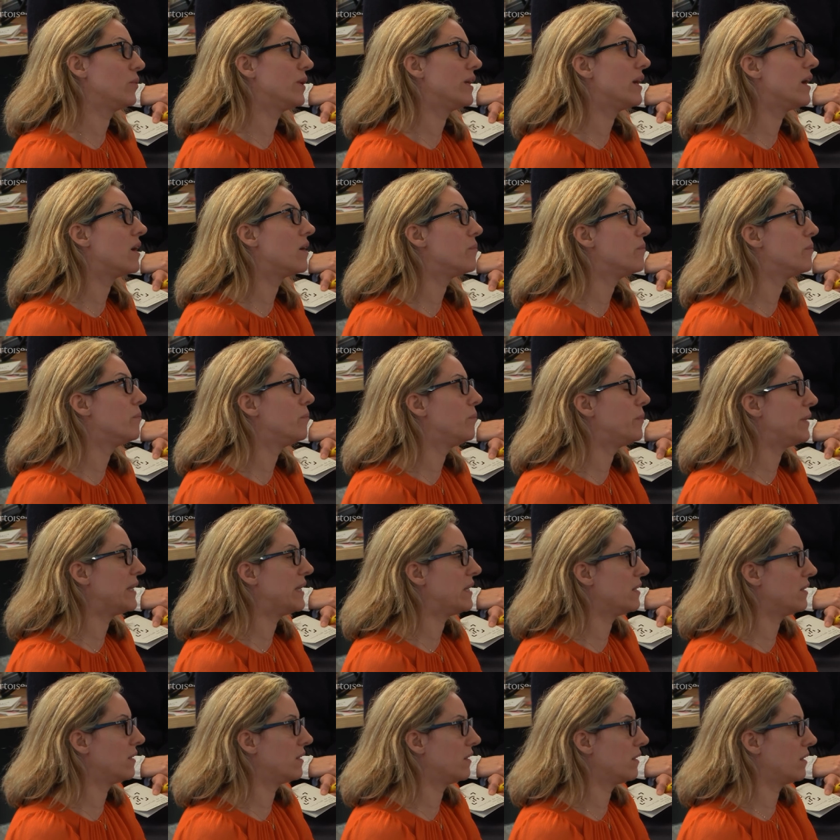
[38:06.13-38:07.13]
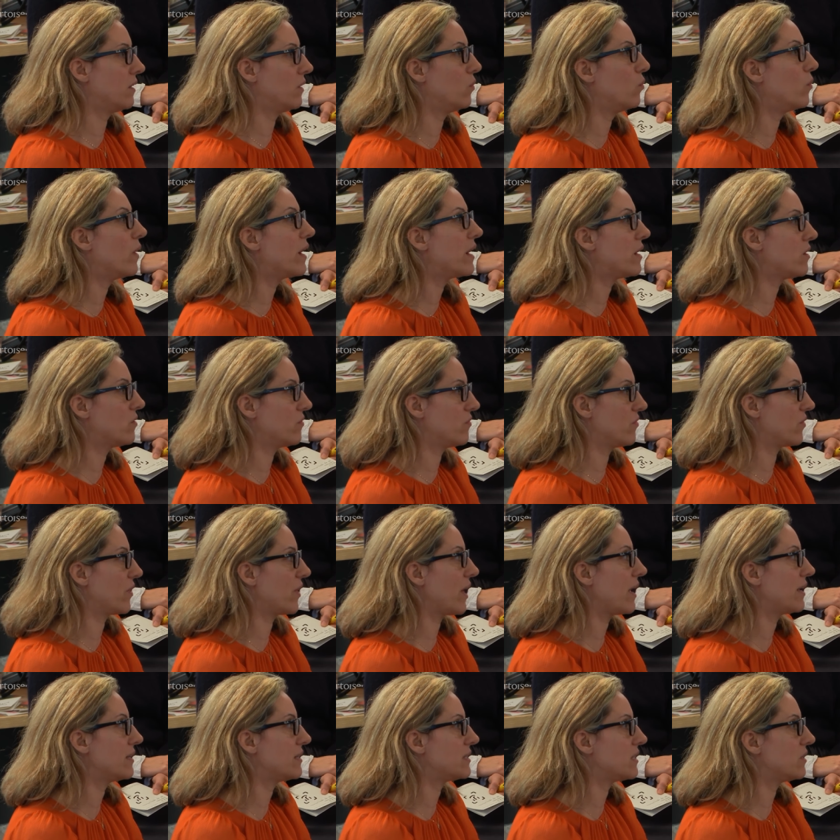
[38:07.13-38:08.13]
We are being aware of
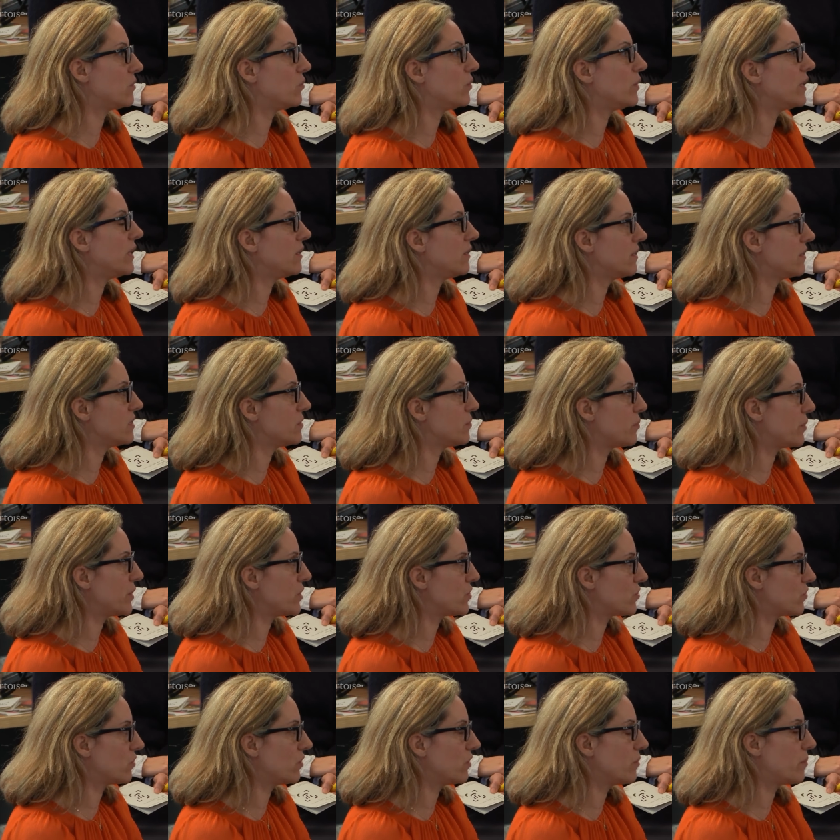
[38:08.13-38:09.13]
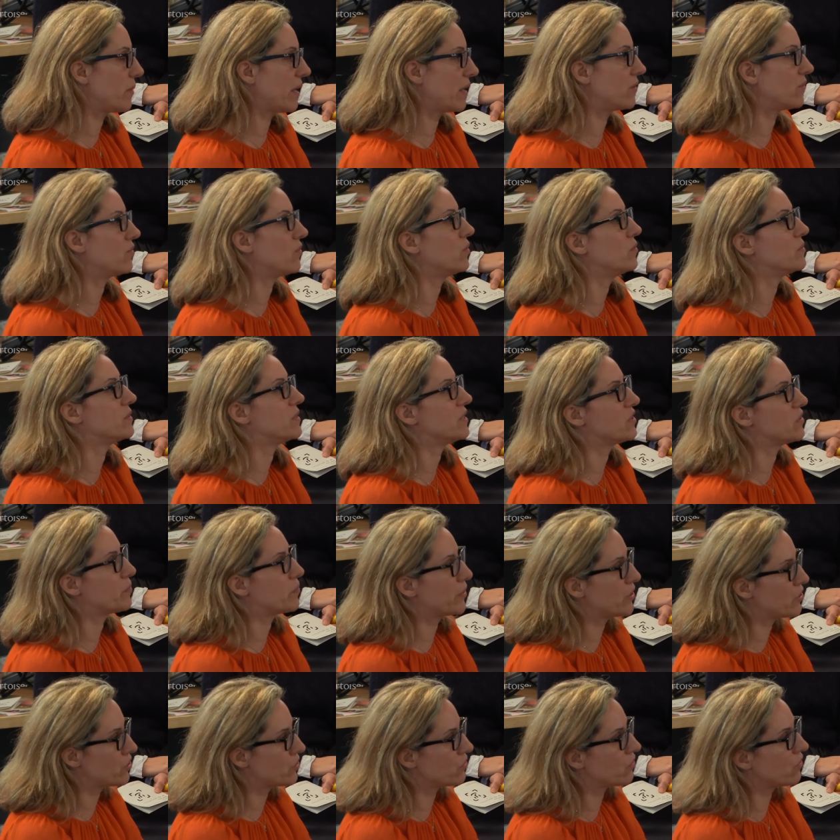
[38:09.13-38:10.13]
that, and there's pressure on the platforms, there's
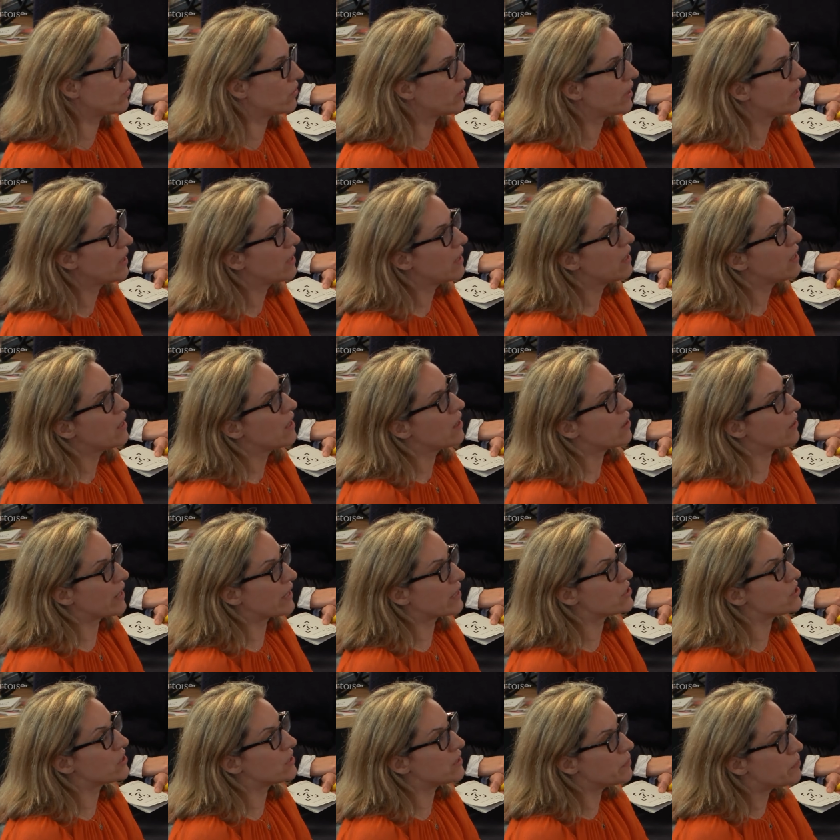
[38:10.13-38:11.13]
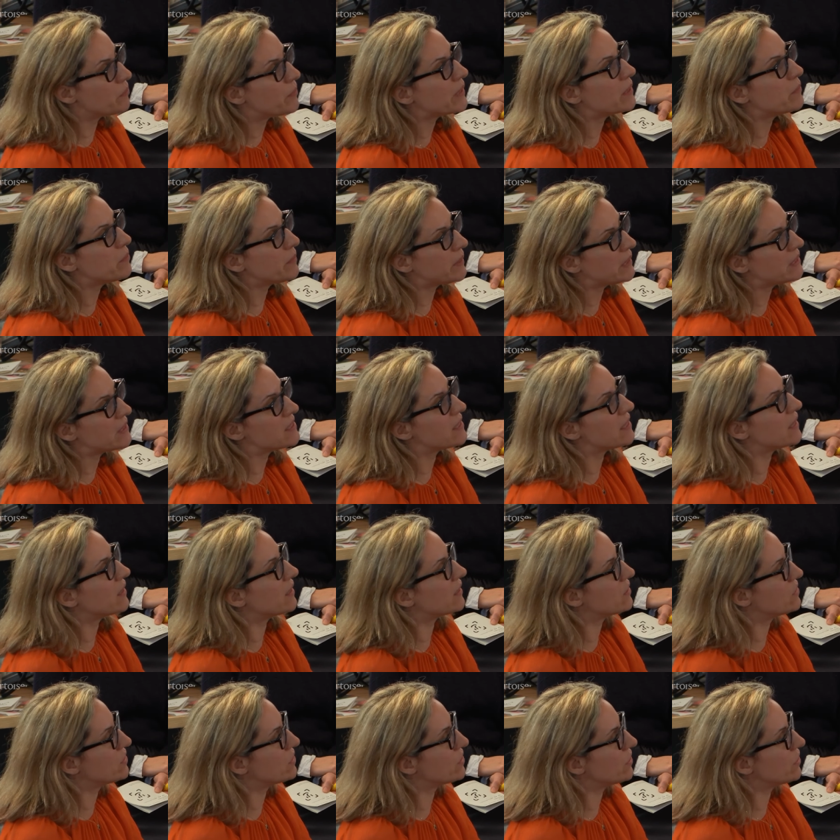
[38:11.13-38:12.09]
pressure on actually the big media